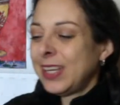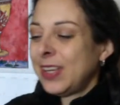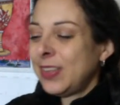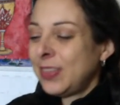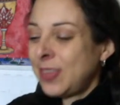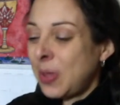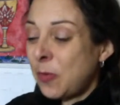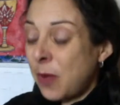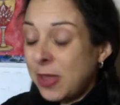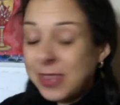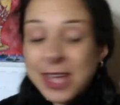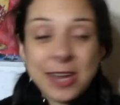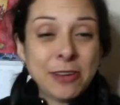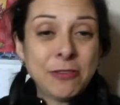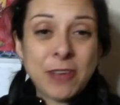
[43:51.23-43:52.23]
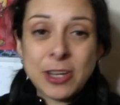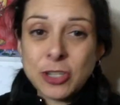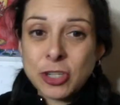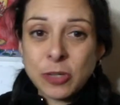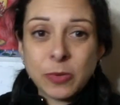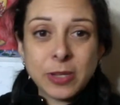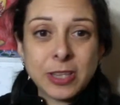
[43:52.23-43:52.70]
They want that
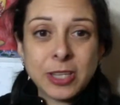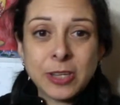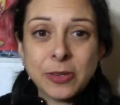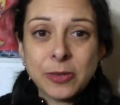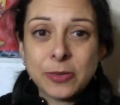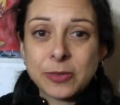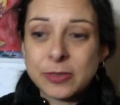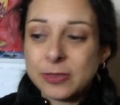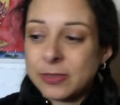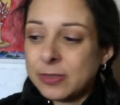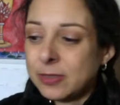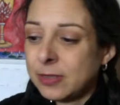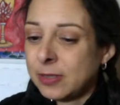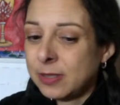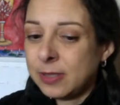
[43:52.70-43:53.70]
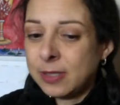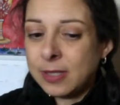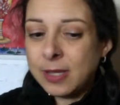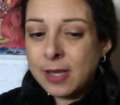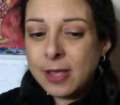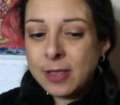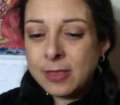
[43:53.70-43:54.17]
adventure with you.
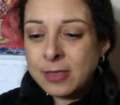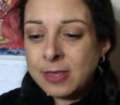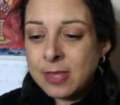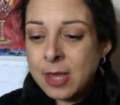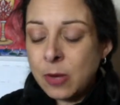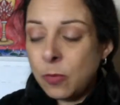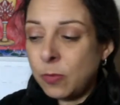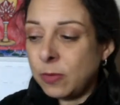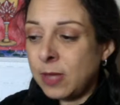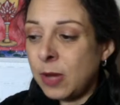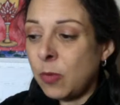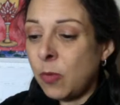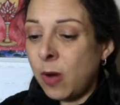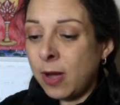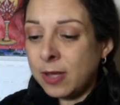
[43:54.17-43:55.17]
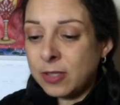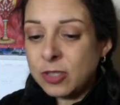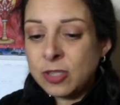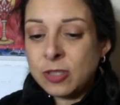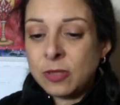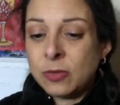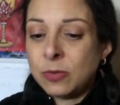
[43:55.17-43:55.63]
They want
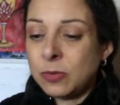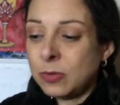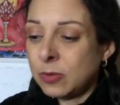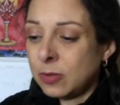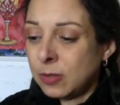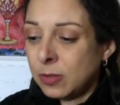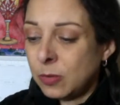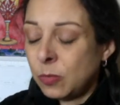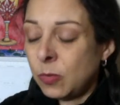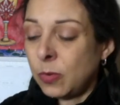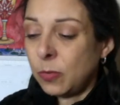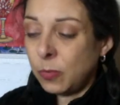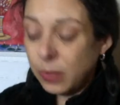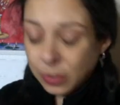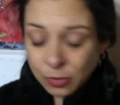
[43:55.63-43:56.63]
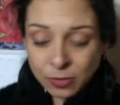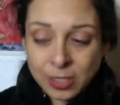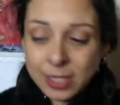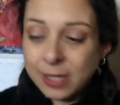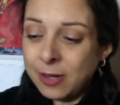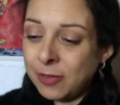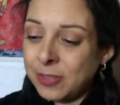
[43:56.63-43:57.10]
to, when you can
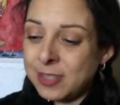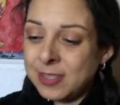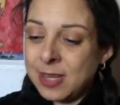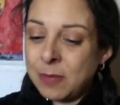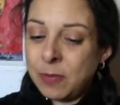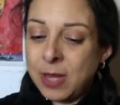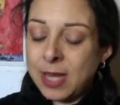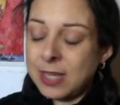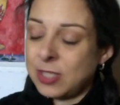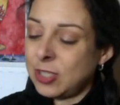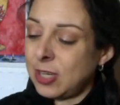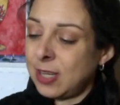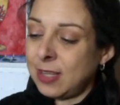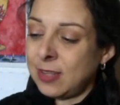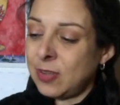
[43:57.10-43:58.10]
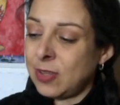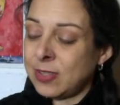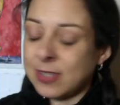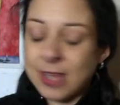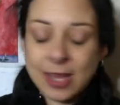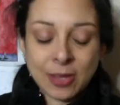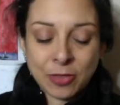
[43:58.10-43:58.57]
get on the same page, it's
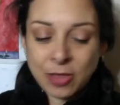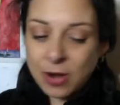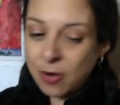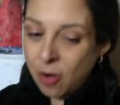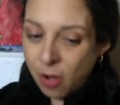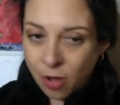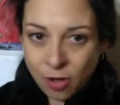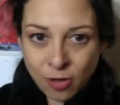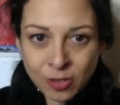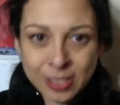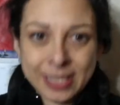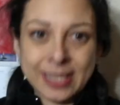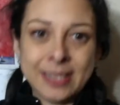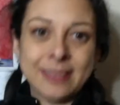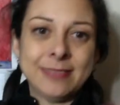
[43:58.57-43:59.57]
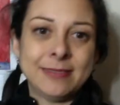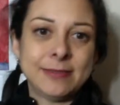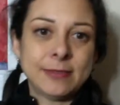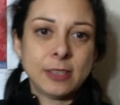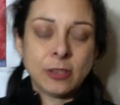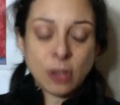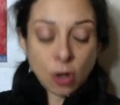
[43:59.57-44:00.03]
like they're all in.
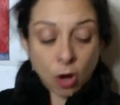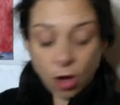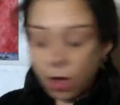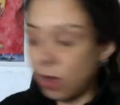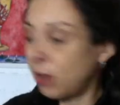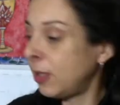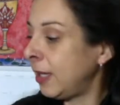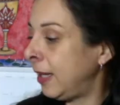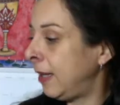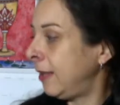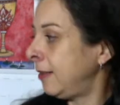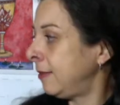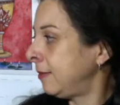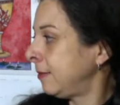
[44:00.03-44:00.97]
They're all in.